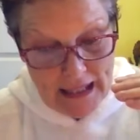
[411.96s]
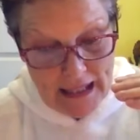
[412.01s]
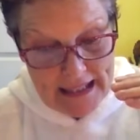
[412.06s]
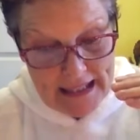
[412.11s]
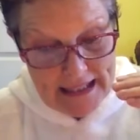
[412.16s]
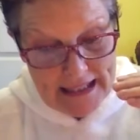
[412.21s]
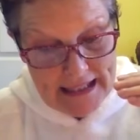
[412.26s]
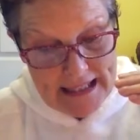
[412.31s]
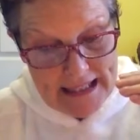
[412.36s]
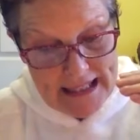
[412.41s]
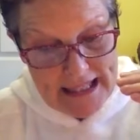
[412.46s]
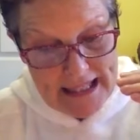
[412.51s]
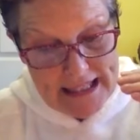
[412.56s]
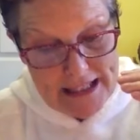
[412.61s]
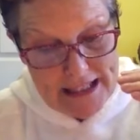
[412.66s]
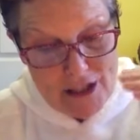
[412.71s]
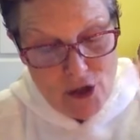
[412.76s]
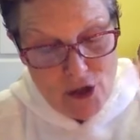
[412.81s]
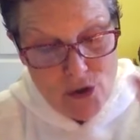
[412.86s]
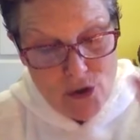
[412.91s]
it's
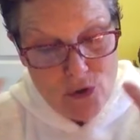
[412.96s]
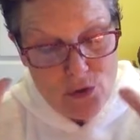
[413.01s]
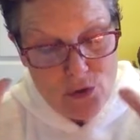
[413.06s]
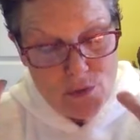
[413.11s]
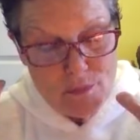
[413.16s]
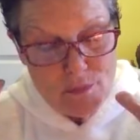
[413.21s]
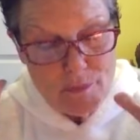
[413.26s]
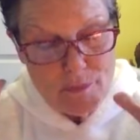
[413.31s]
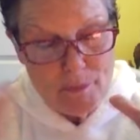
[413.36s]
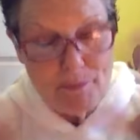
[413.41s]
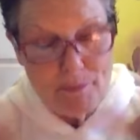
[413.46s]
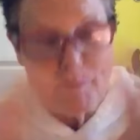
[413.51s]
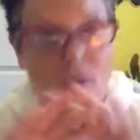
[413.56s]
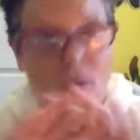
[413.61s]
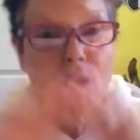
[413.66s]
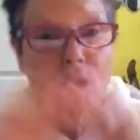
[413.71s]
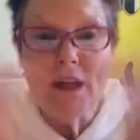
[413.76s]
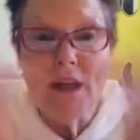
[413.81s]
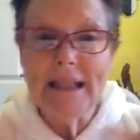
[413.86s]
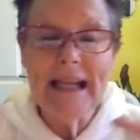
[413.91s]
no
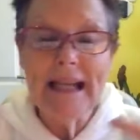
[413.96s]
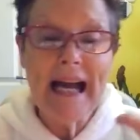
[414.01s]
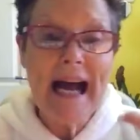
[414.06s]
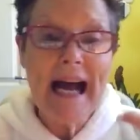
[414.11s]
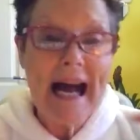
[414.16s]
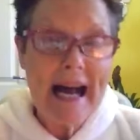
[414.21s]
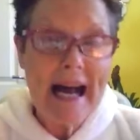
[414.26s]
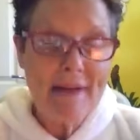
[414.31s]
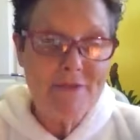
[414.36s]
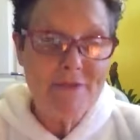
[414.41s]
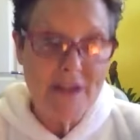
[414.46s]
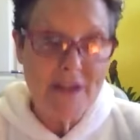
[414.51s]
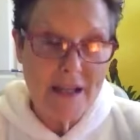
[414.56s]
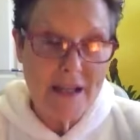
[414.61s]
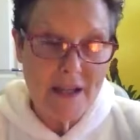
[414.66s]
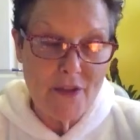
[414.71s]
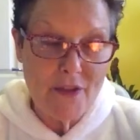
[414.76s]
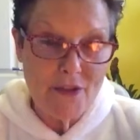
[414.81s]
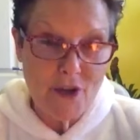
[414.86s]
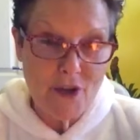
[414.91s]
point
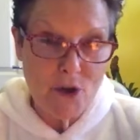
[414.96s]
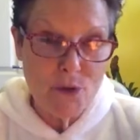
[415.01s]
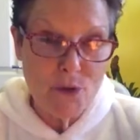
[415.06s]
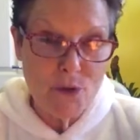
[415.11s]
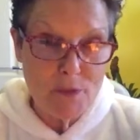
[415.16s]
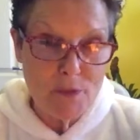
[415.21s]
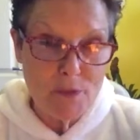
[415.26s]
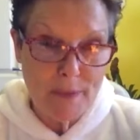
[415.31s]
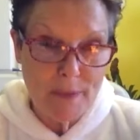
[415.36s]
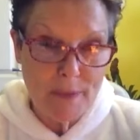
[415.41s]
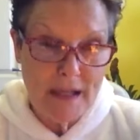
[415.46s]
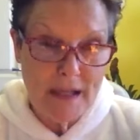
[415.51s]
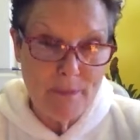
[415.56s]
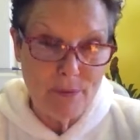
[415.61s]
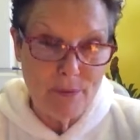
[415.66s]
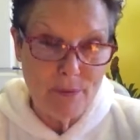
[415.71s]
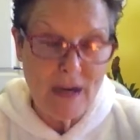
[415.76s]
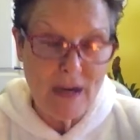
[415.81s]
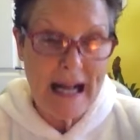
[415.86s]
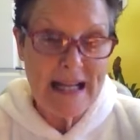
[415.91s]
having those
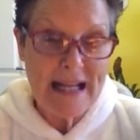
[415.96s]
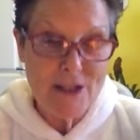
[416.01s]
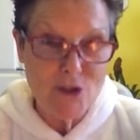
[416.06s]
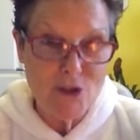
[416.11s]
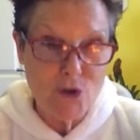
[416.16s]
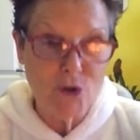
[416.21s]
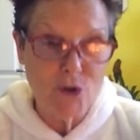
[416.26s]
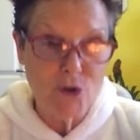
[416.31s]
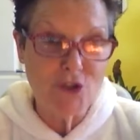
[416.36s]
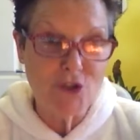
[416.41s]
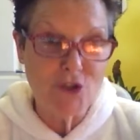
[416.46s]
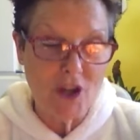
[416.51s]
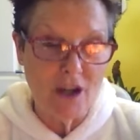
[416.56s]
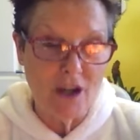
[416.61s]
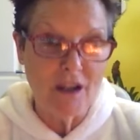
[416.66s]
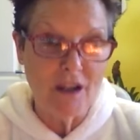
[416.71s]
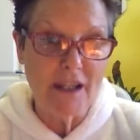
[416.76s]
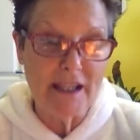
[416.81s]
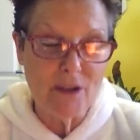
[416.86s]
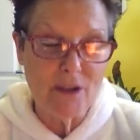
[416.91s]
people as your
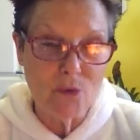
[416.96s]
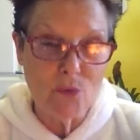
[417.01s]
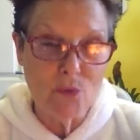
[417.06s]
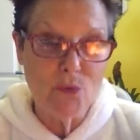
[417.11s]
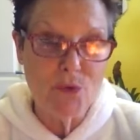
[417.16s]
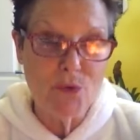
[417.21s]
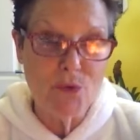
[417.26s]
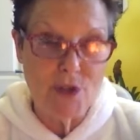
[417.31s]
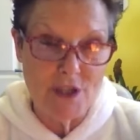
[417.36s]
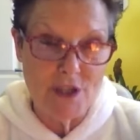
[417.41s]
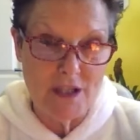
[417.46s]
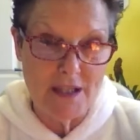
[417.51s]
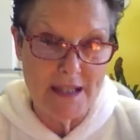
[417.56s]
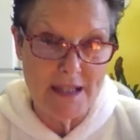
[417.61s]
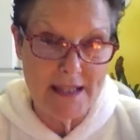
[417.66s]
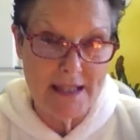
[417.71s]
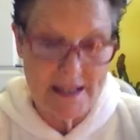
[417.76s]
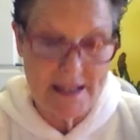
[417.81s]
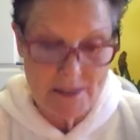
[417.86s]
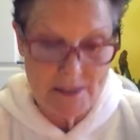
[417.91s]
target
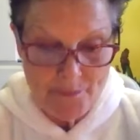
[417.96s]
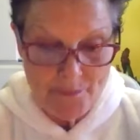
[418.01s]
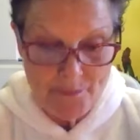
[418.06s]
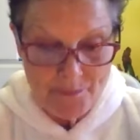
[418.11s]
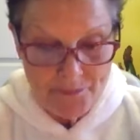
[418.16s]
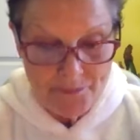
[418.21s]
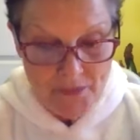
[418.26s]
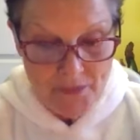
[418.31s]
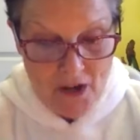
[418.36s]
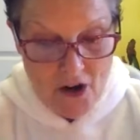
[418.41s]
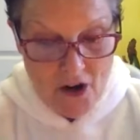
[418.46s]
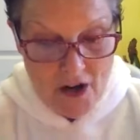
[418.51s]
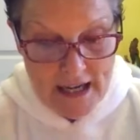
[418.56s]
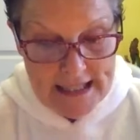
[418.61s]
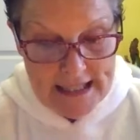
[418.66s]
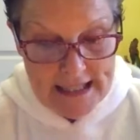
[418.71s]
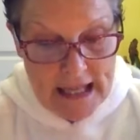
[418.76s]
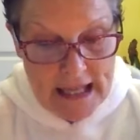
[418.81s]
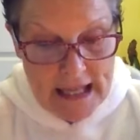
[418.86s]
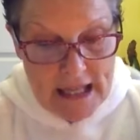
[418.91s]
audience. All
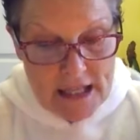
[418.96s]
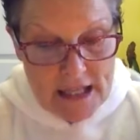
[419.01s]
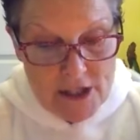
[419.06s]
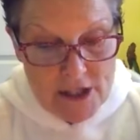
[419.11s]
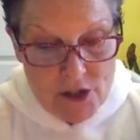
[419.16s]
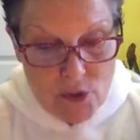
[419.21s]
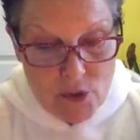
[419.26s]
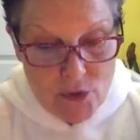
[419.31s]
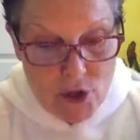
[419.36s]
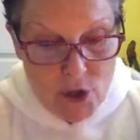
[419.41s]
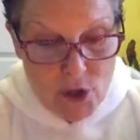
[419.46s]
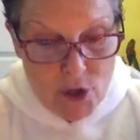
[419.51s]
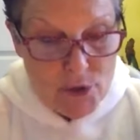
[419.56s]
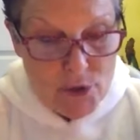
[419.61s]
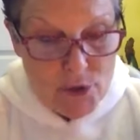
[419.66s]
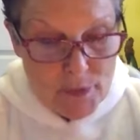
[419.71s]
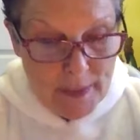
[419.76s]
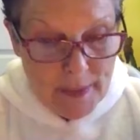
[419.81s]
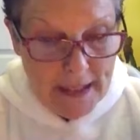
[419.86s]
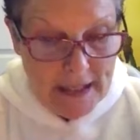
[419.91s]
right. So those
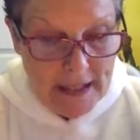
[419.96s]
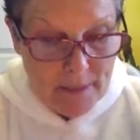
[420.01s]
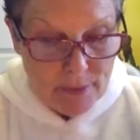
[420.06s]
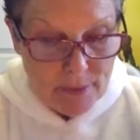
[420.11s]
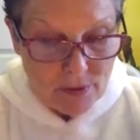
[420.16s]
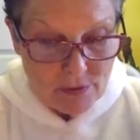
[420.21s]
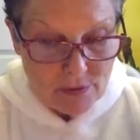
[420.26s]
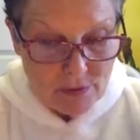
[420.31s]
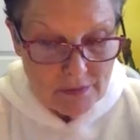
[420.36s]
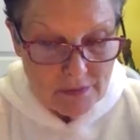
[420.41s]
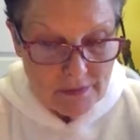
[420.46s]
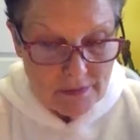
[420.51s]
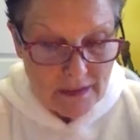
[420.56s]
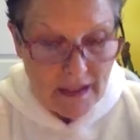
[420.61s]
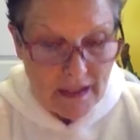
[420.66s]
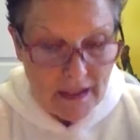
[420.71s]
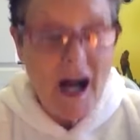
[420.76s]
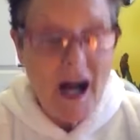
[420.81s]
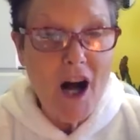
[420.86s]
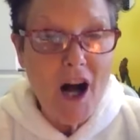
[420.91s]
people
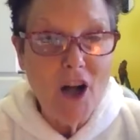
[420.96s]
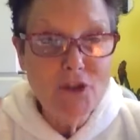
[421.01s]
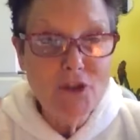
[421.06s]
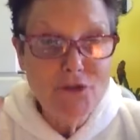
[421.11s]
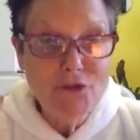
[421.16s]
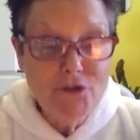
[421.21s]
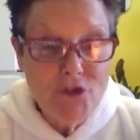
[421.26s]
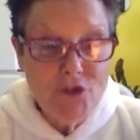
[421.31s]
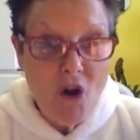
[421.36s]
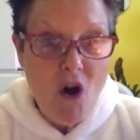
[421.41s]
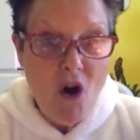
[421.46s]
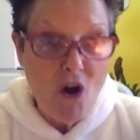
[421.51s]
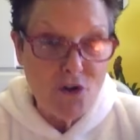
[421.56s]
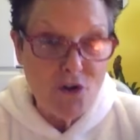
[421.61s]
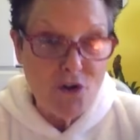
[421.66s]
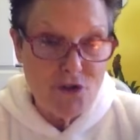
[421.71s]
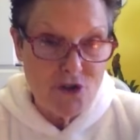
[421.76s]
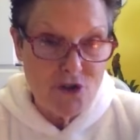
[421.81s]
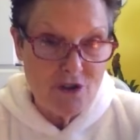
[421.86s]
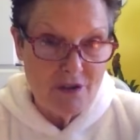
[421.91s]
are
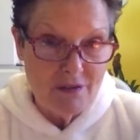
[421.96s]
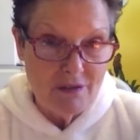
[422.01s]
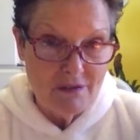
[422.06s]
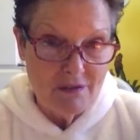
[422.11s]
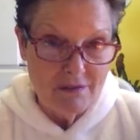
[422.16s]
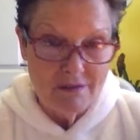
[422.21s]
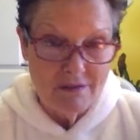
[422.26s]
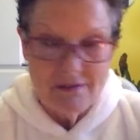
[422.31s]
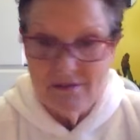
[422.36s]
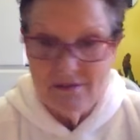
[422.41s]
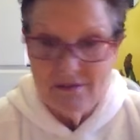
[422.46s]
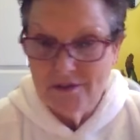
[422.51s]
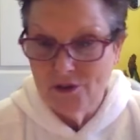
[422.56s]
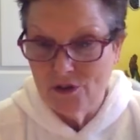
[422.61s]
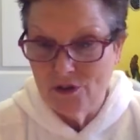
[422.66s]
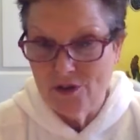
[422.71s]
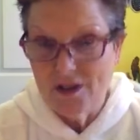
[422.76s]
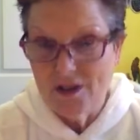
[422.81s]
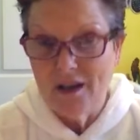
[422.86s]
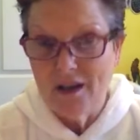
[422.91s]
not your
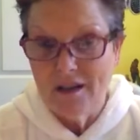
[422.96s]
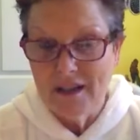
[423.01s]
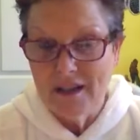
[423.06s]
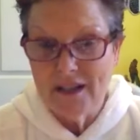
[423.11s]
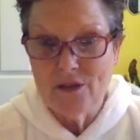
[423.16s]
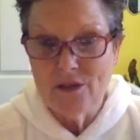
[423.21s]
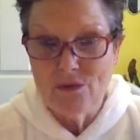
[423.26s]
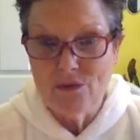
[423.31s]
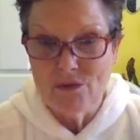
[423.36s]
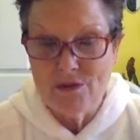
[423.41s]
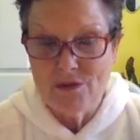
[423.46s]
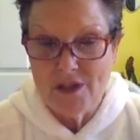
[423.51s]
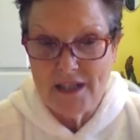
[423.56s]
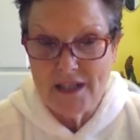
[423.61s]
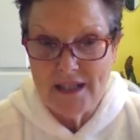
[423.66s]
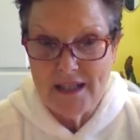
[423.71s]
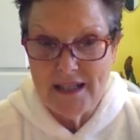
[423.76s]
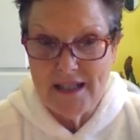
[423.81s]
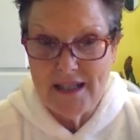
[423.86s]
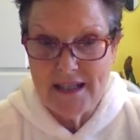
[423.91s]
target
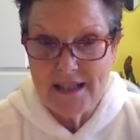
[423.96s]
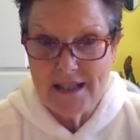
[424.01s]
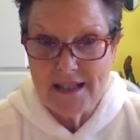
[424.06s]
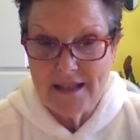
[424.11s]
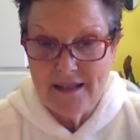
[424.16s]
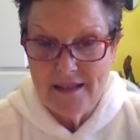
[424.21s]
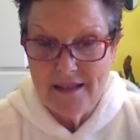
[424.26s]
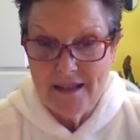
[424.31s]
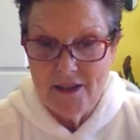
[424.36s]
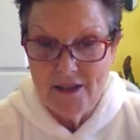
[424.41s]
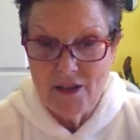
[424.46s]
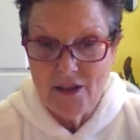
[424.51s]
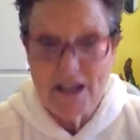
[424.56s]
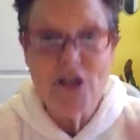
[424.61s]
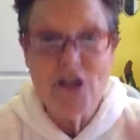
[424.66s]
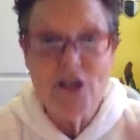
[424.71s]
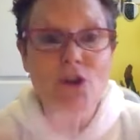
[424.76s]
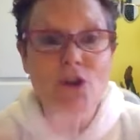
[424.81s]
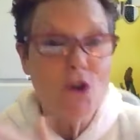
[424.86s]
audience. Okay. You'll